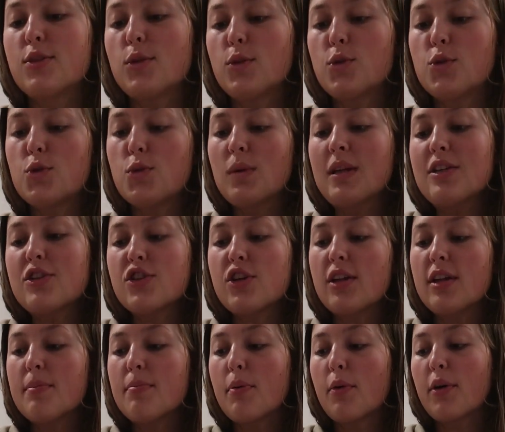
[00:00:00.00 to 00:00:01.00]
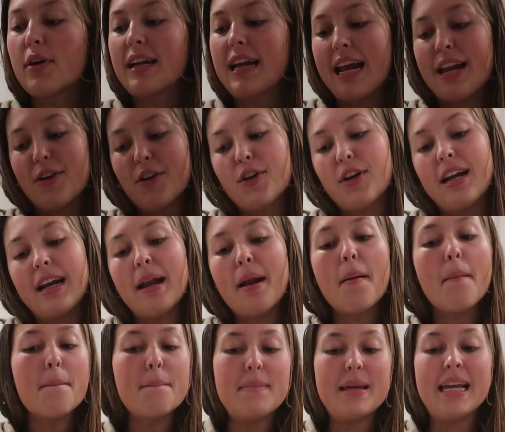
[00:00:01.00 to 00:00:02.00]
So sweet chili pork and
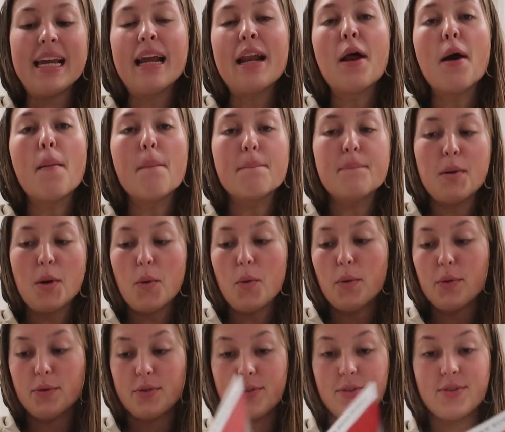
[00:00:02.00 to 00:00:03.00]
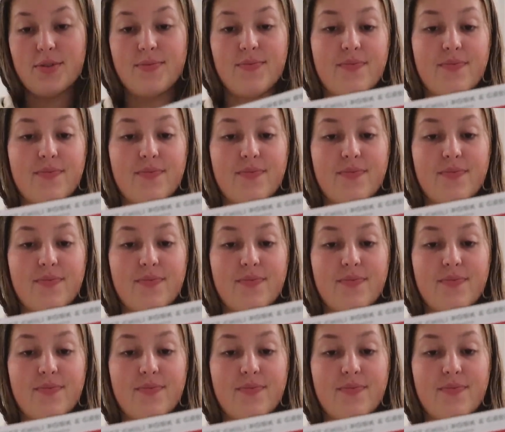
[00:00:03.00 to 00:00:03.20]
green bean bowls.